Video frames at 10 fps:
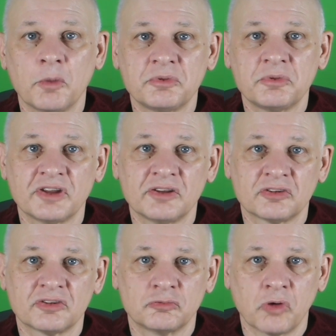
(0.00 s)
it
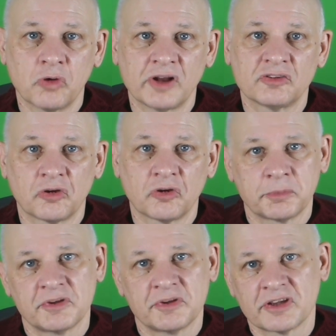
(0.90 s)
write
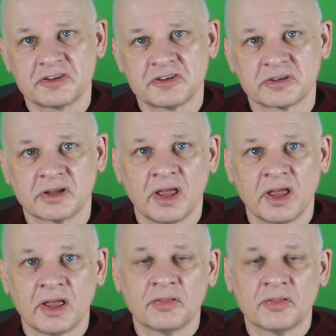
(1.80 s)
documentation
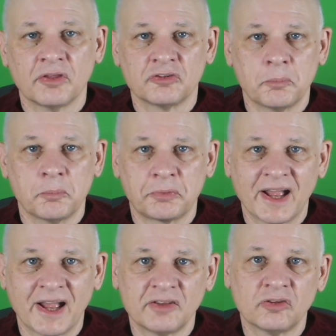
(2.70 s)
that's on brand,